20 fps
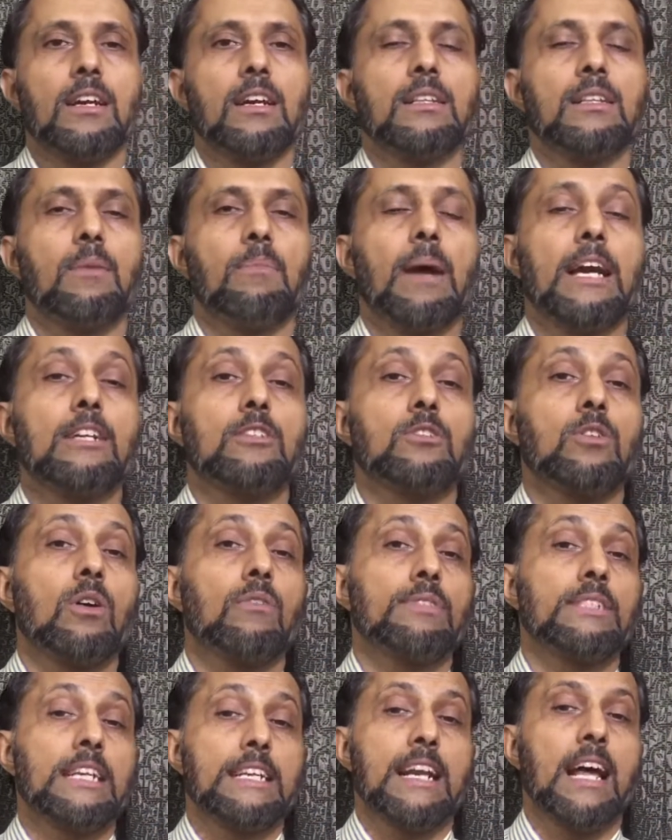in the minds
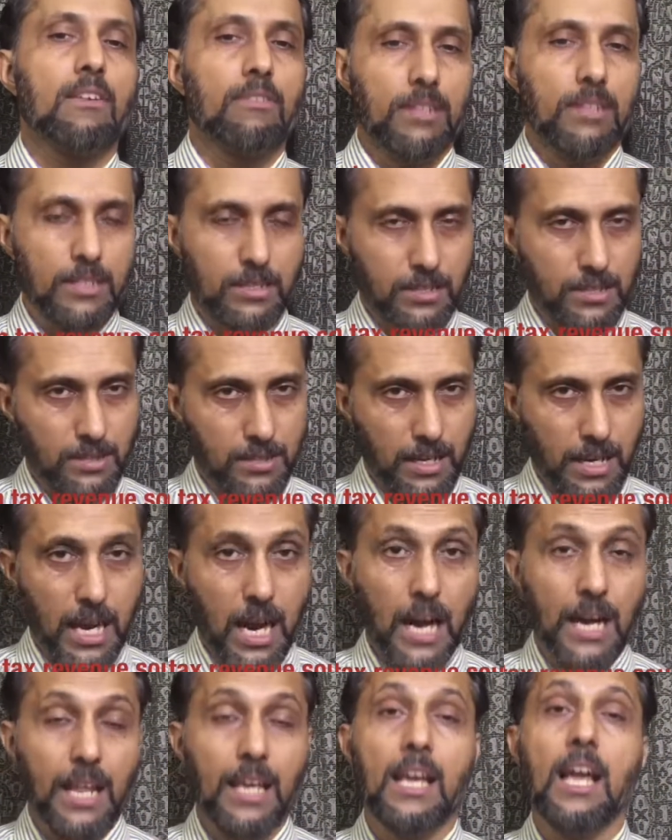of the drivers
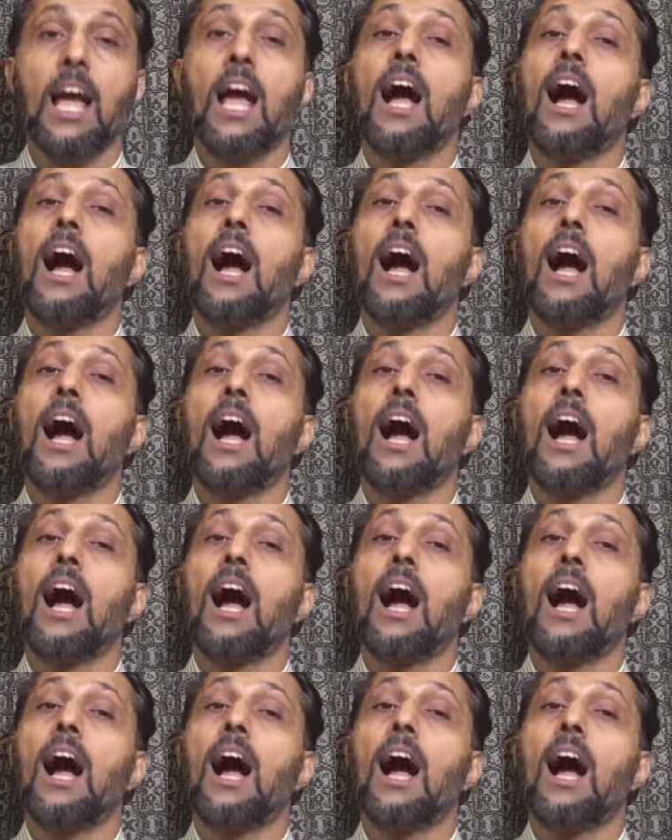regarding